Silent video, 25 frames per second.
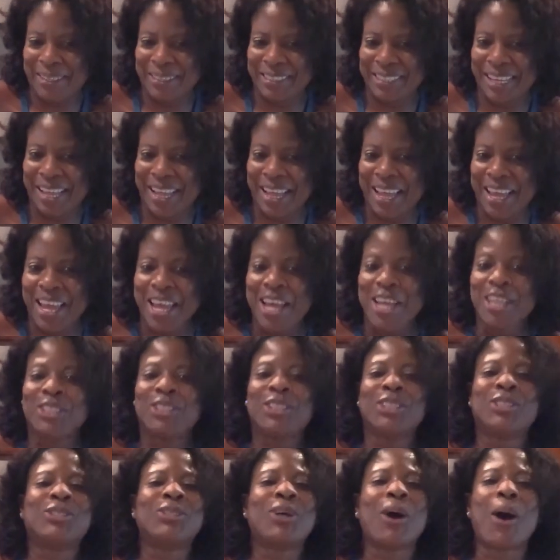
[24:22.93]
to
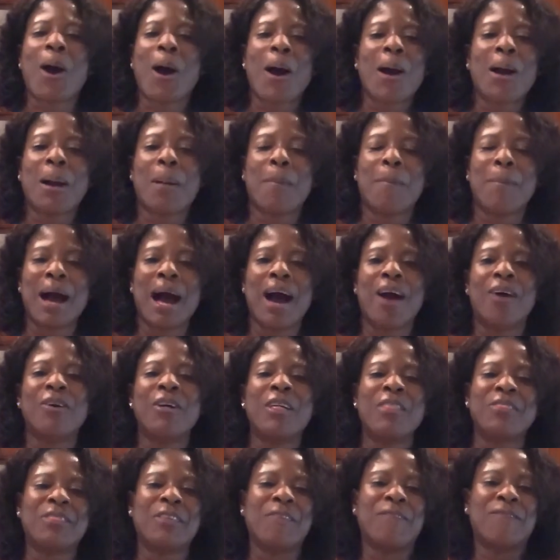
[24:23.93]
talk about the
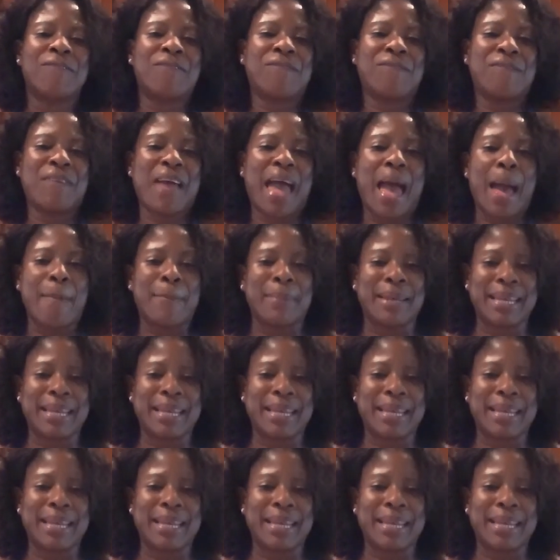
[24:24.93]
family,